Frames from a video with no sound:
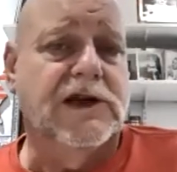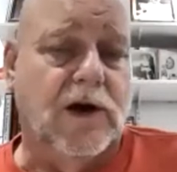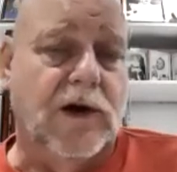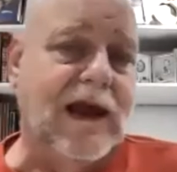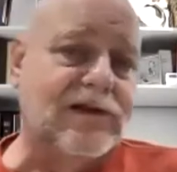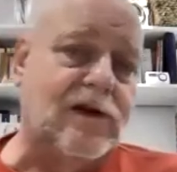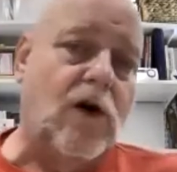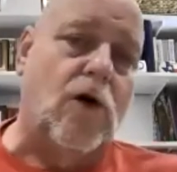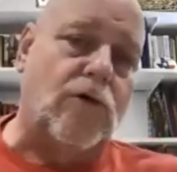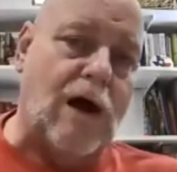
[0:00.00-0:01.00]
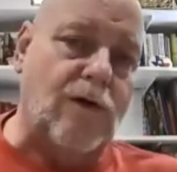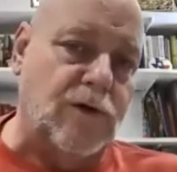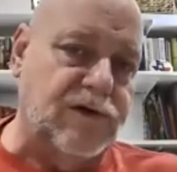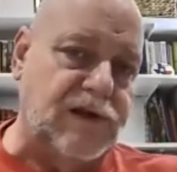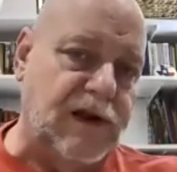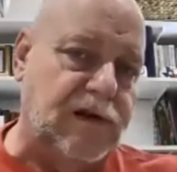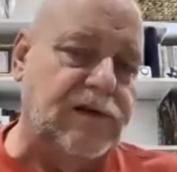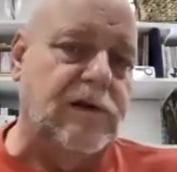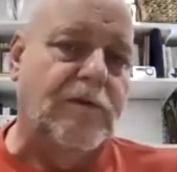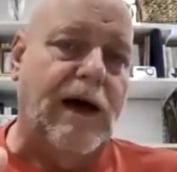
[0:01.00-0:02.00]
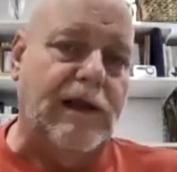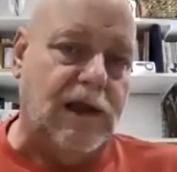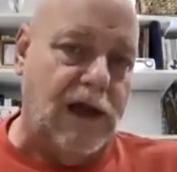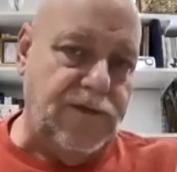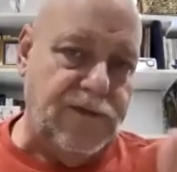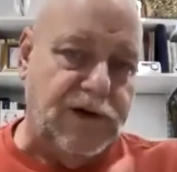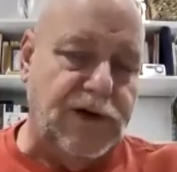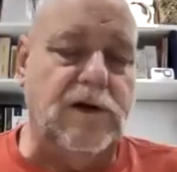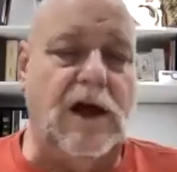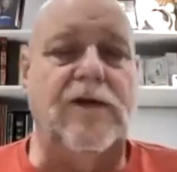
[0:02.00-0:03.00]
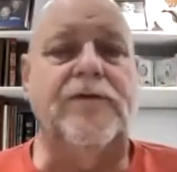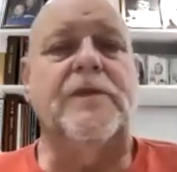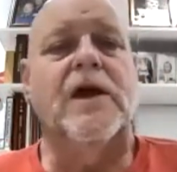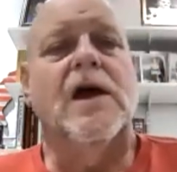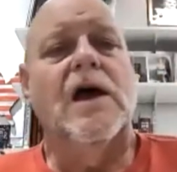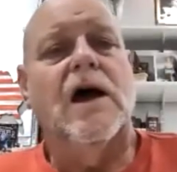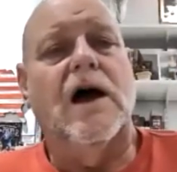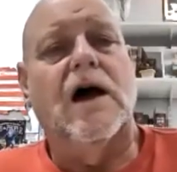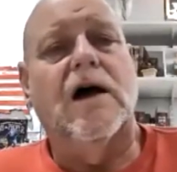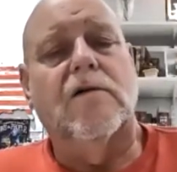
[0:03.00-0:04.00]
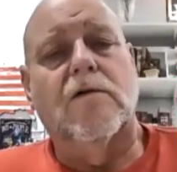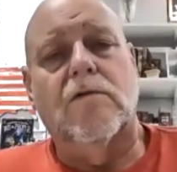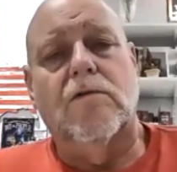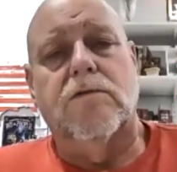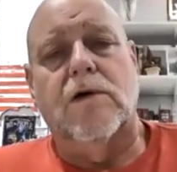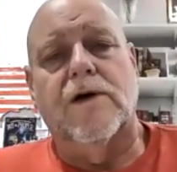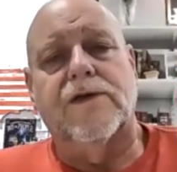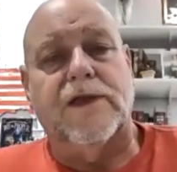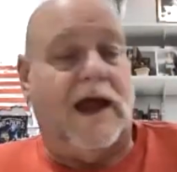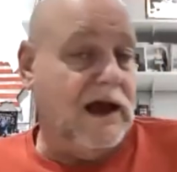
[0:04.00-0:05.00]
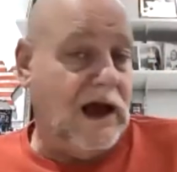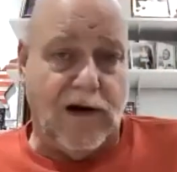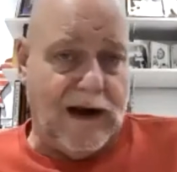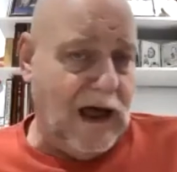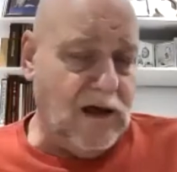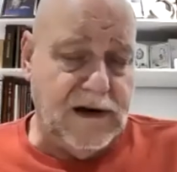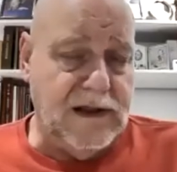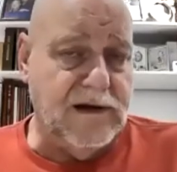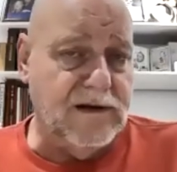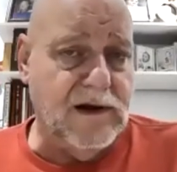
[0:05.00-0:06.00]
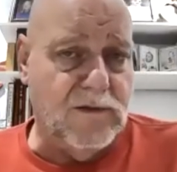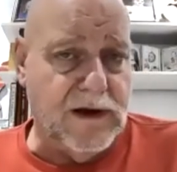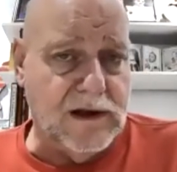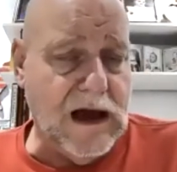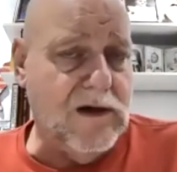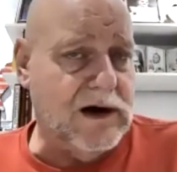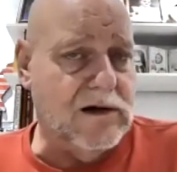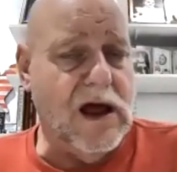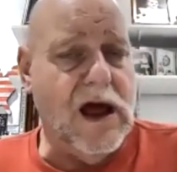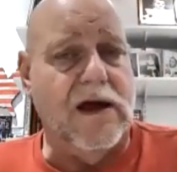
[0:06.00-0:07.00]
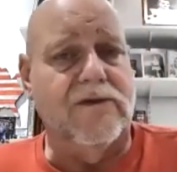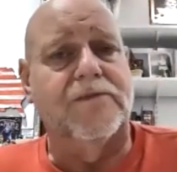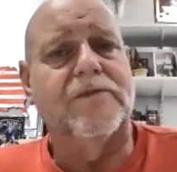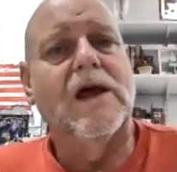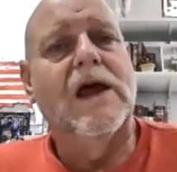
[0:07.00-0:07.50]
You know, he has to go around those things in my life and your life with that carnality that we allow in our lives.